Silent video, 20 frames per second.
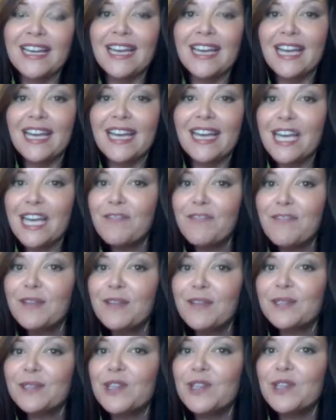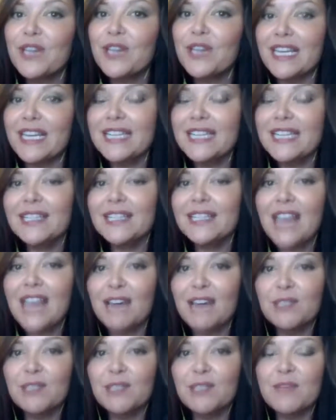he feels good. He's
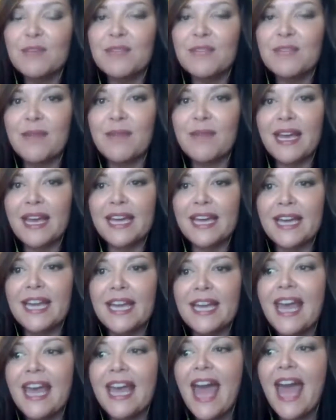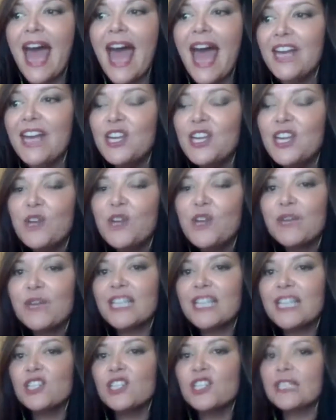allowed to be the man. And you
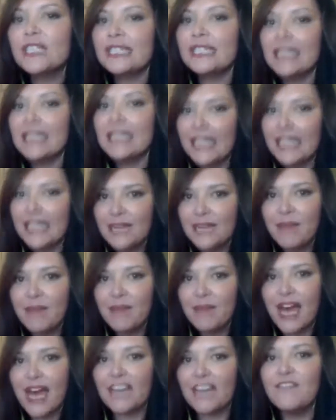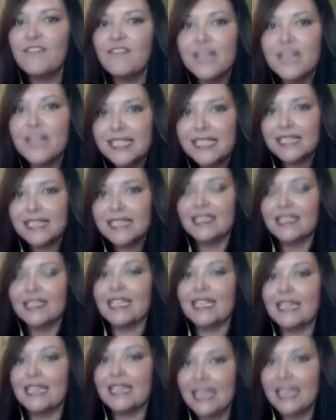can just lean back,
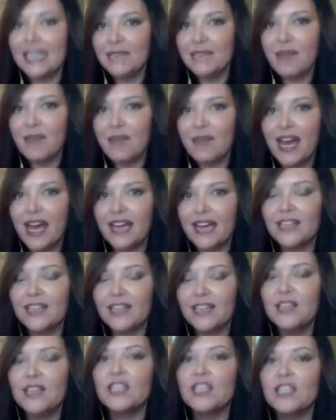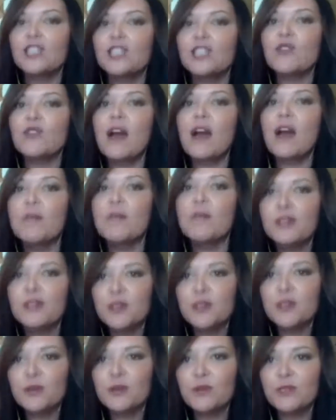physically lean back, drop your
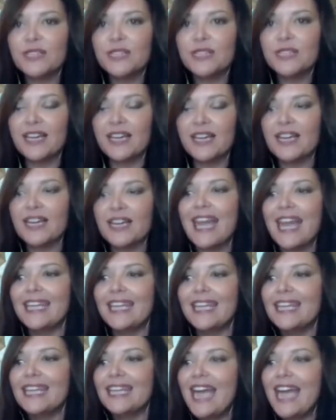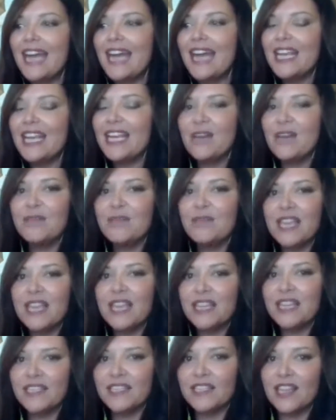shoulders down, and let him
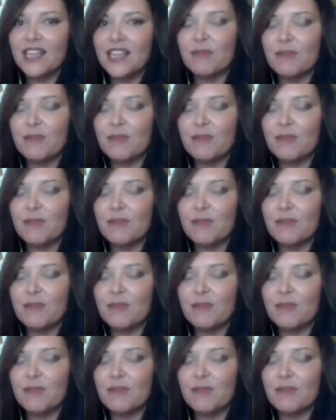get into that